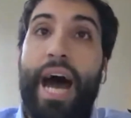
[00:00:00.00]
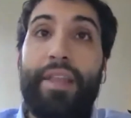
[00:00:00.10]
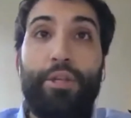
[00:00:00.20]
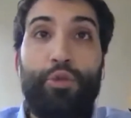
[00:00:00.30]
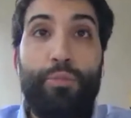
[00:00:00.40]

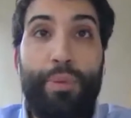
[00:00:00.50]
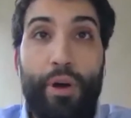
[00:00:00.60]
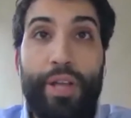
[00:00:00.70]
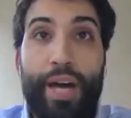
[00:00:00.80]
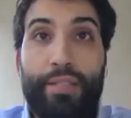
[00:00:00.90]
Other two
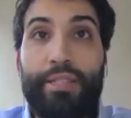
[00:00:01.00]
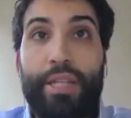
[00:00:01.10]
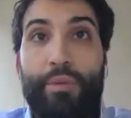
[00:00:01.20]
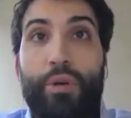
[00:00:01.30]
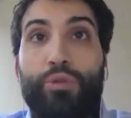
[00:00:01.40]
products
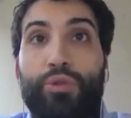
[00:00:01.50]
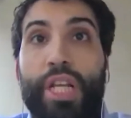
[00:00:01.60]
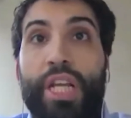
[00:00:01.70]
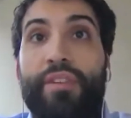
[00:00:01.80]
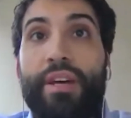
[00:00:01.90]
that we're going to
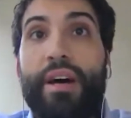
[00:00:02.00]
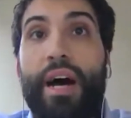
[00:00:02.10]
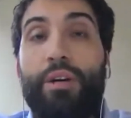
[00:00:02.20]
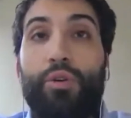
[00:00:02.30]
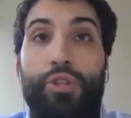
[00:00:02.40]
deliver
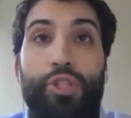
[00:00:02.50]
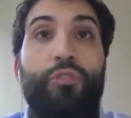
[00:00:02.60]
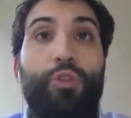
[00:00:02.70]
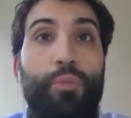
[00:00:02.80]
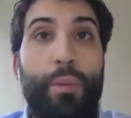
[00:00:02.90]
are called
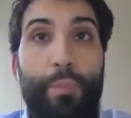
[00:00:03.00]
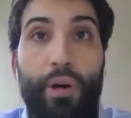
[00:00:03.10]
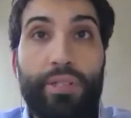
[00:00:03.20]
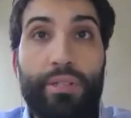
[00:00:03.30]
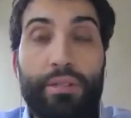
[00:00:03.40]
soft open
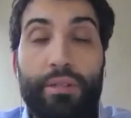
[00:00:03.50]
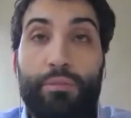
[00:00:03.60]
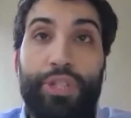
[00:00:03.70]
points,